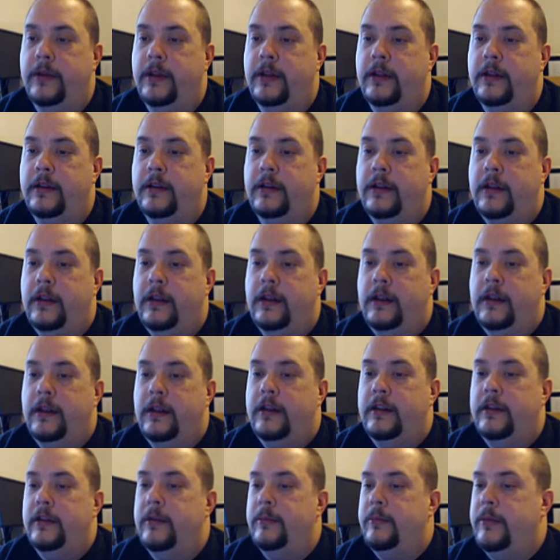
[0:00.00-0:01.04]

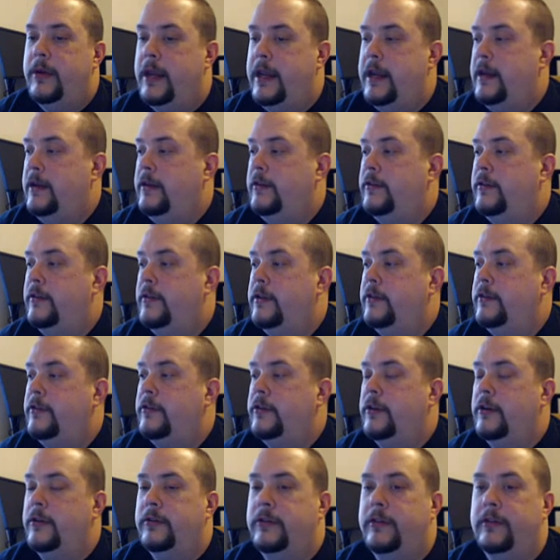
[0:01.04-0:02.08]
the page that
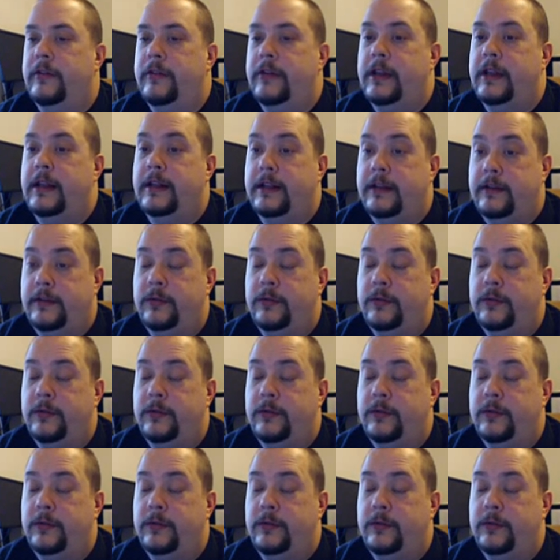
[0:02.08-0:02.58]
shows everything.